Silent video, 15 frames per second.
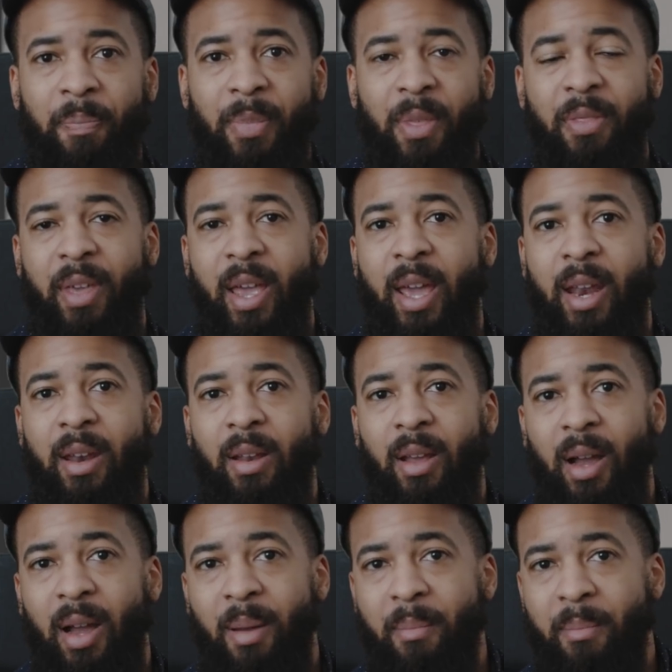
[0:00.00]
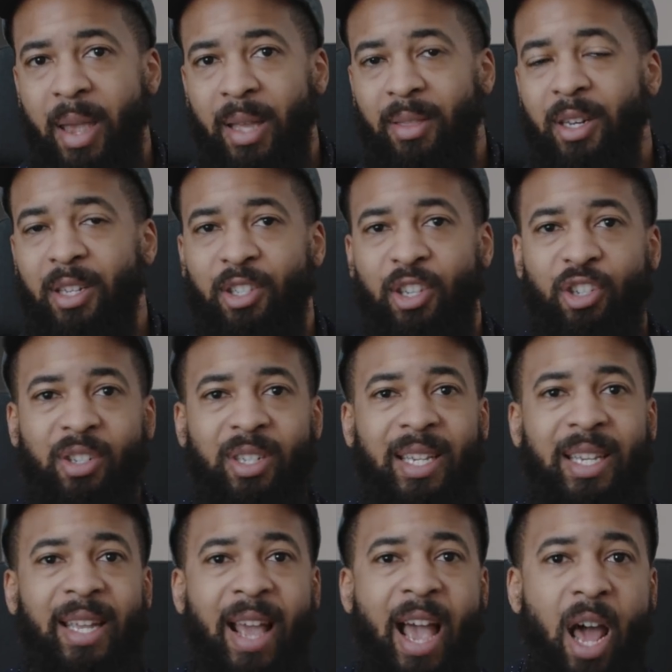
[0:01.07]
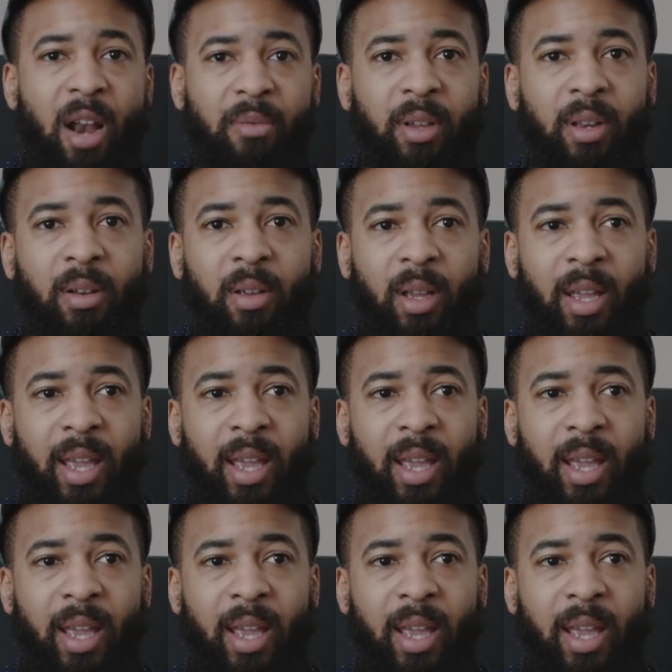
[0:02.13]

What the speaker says: than make the decision to get out of it.